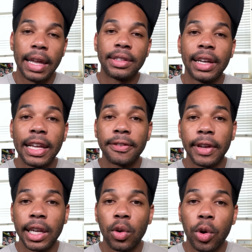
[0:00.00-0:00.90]
In today's
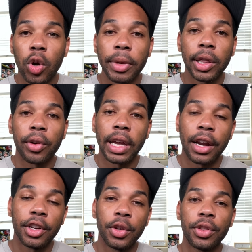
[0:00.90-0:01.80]
video, we're going to be learning
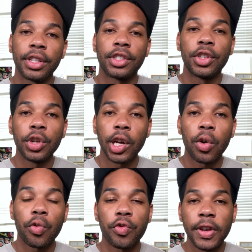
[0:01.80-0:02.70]
how to do the
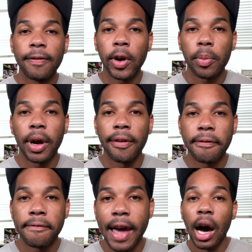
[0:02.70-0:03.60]
studio reverb
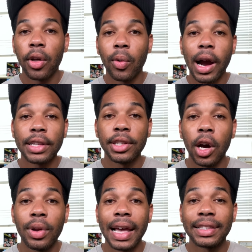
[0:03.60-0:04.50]
effect, otherwise
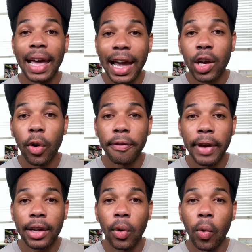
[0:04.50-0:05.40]
known as the echo
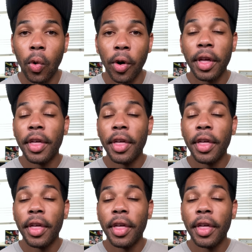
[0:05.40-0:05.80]
effect or